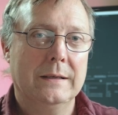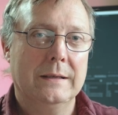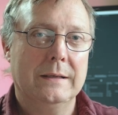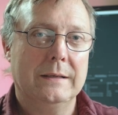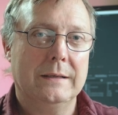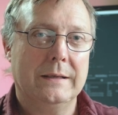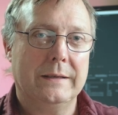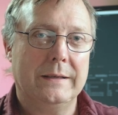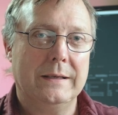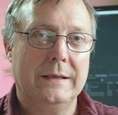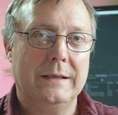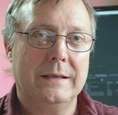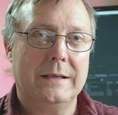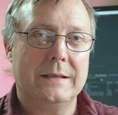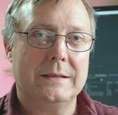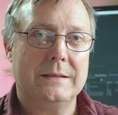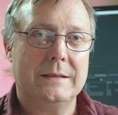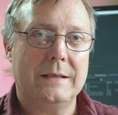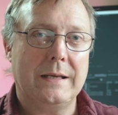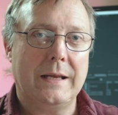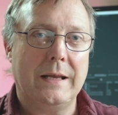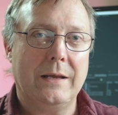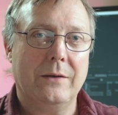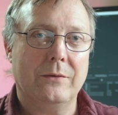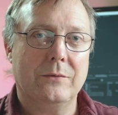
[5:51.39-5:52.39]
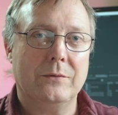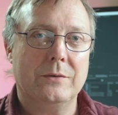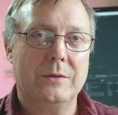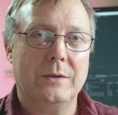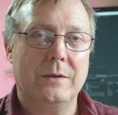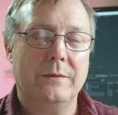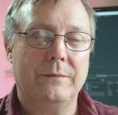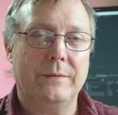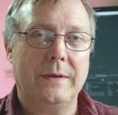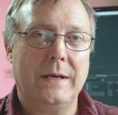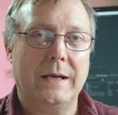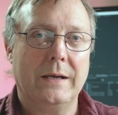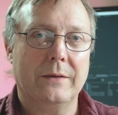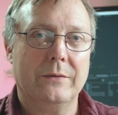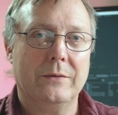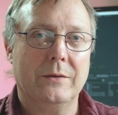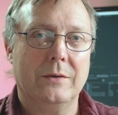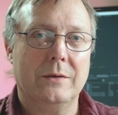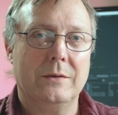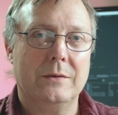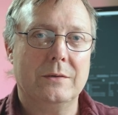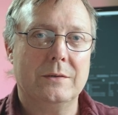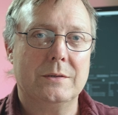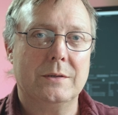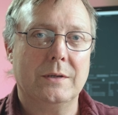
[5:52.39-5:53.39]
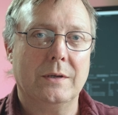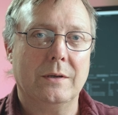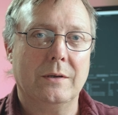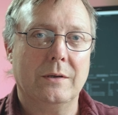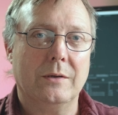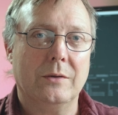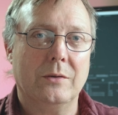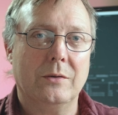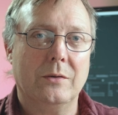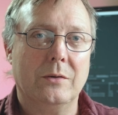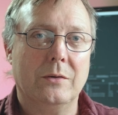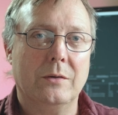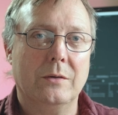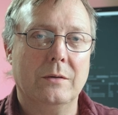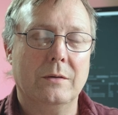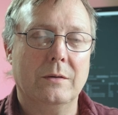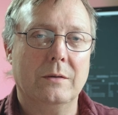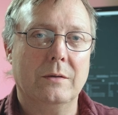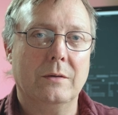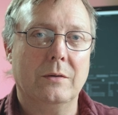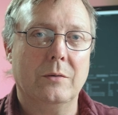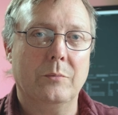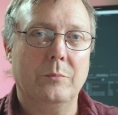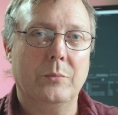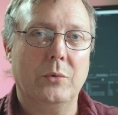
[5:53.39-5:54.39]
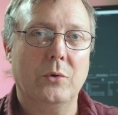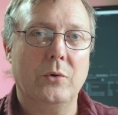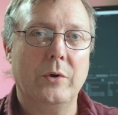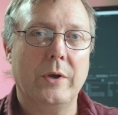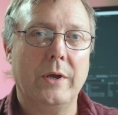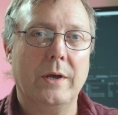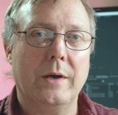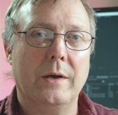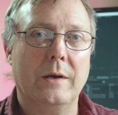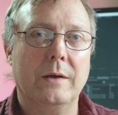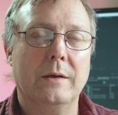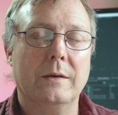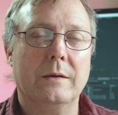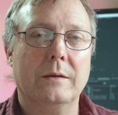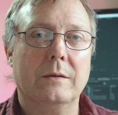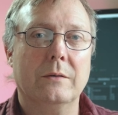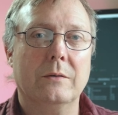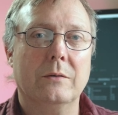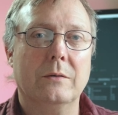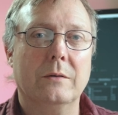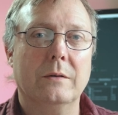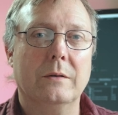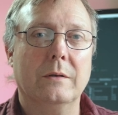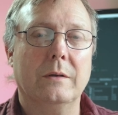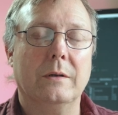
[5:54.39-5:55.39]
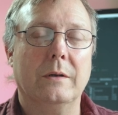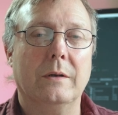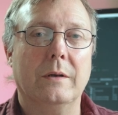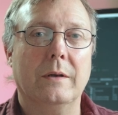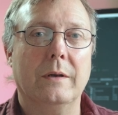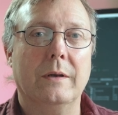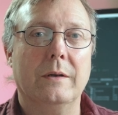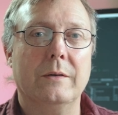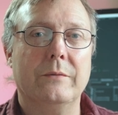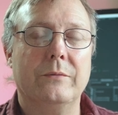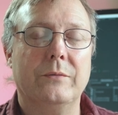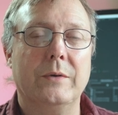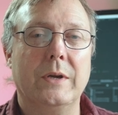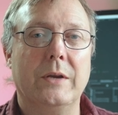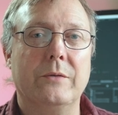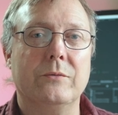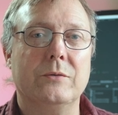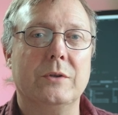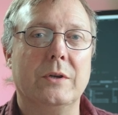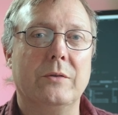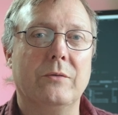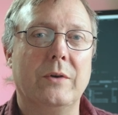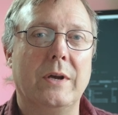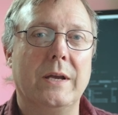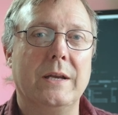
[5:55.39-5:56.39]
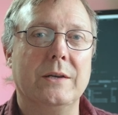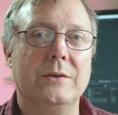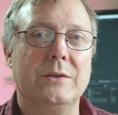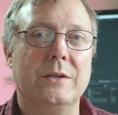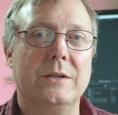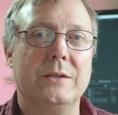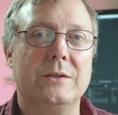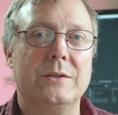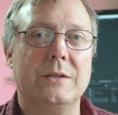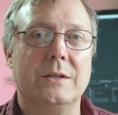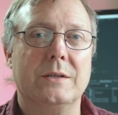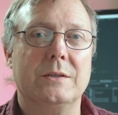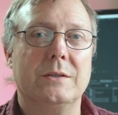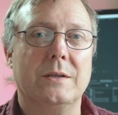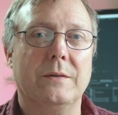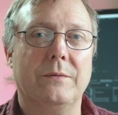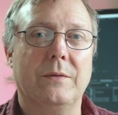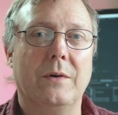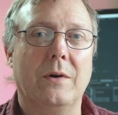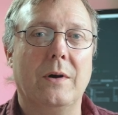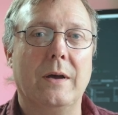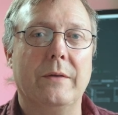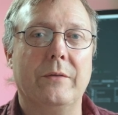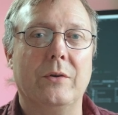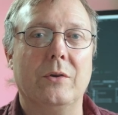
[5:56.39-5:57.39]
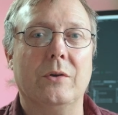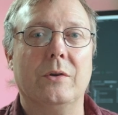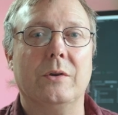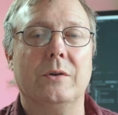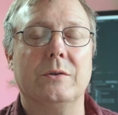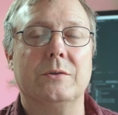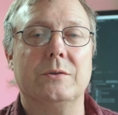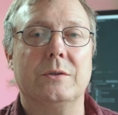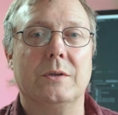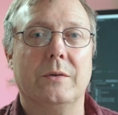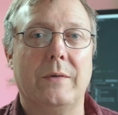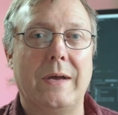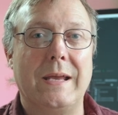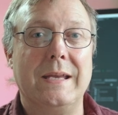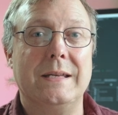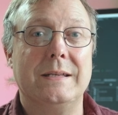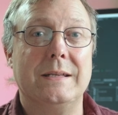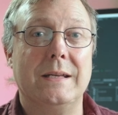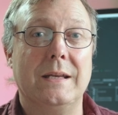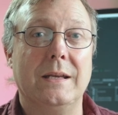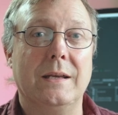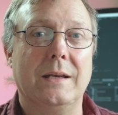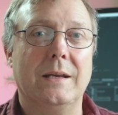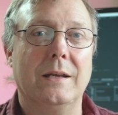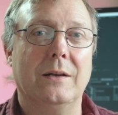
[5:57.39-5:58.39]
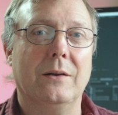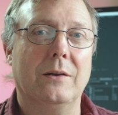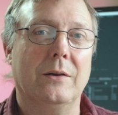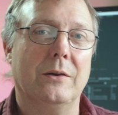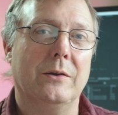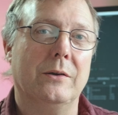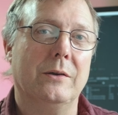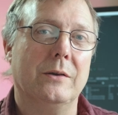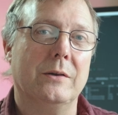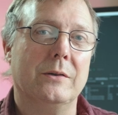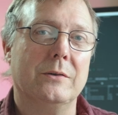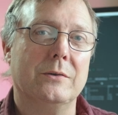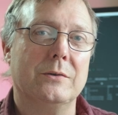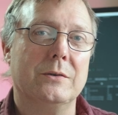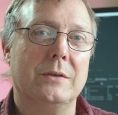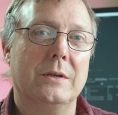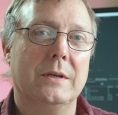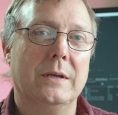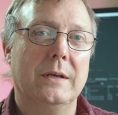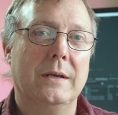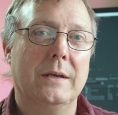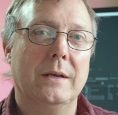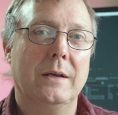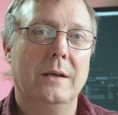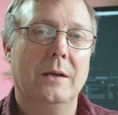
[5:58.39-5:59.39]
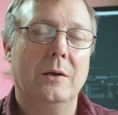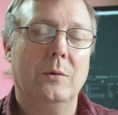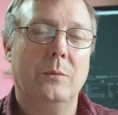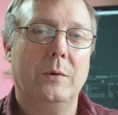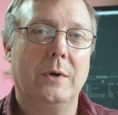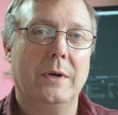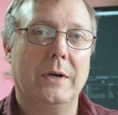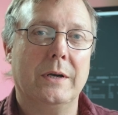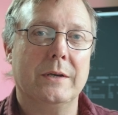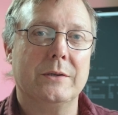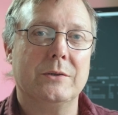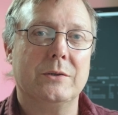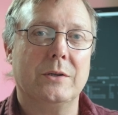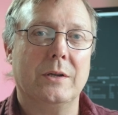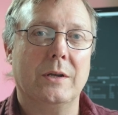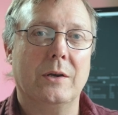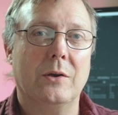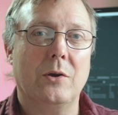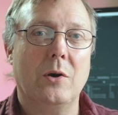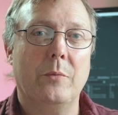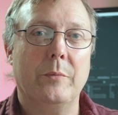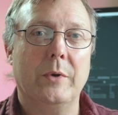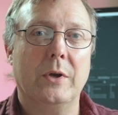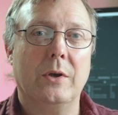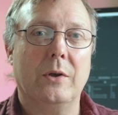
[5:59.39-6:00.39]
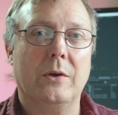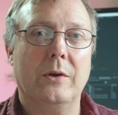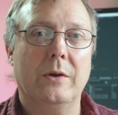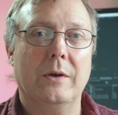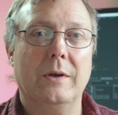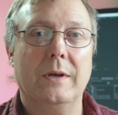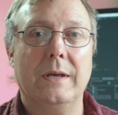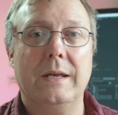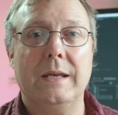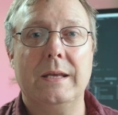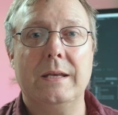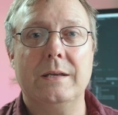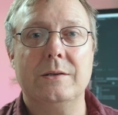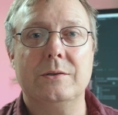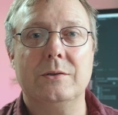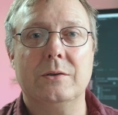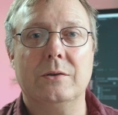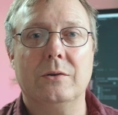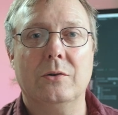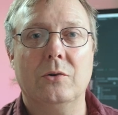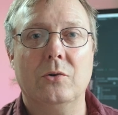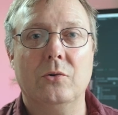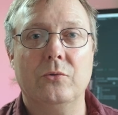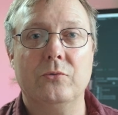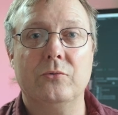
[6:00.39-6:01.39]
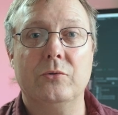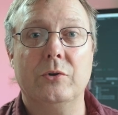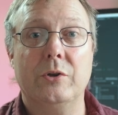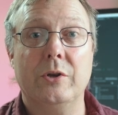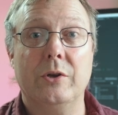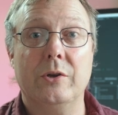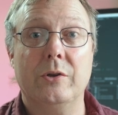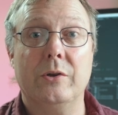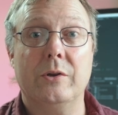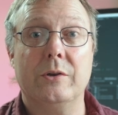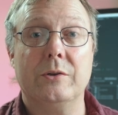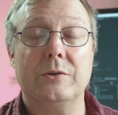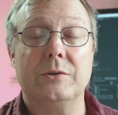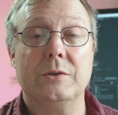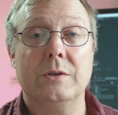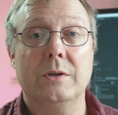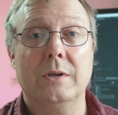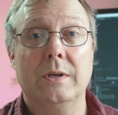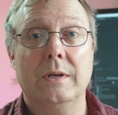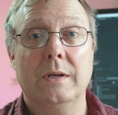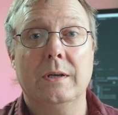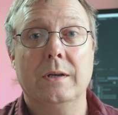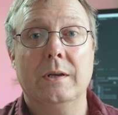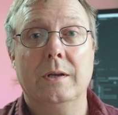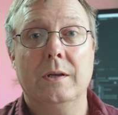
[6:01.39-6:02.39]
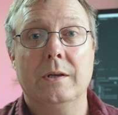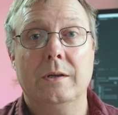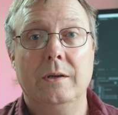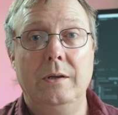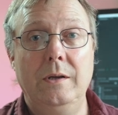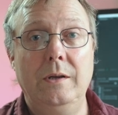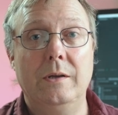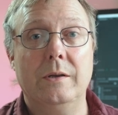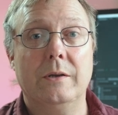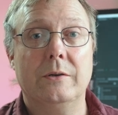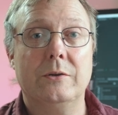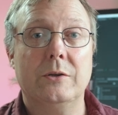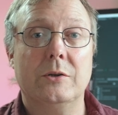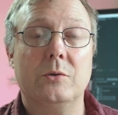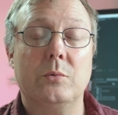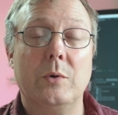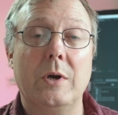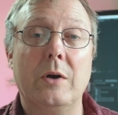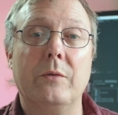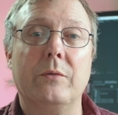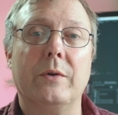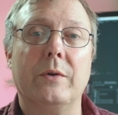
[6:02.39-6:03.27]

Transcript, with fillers: And I think that's down to the fact that the Boya frequency range is 65 Hz to 18 kHz, whereas the Comica is 100 Hz to 12